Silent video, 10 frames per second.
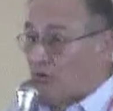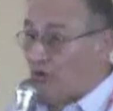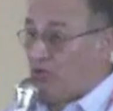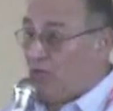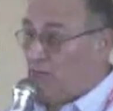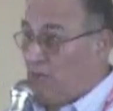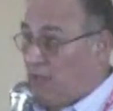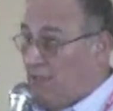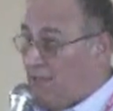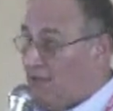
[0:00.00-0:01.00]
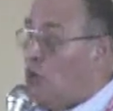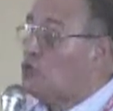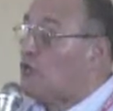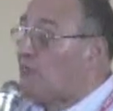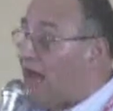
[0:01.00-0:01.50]
to redeem me,
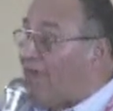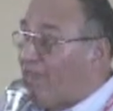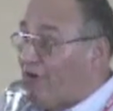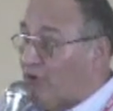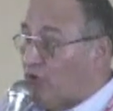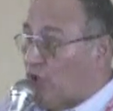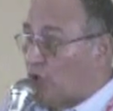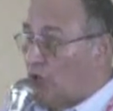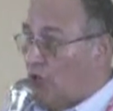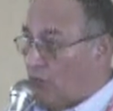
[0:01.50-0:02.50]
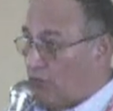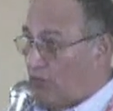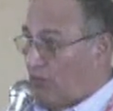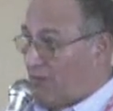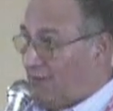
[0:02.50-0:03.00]
to suffer on the
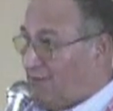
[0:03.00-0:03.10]
cross,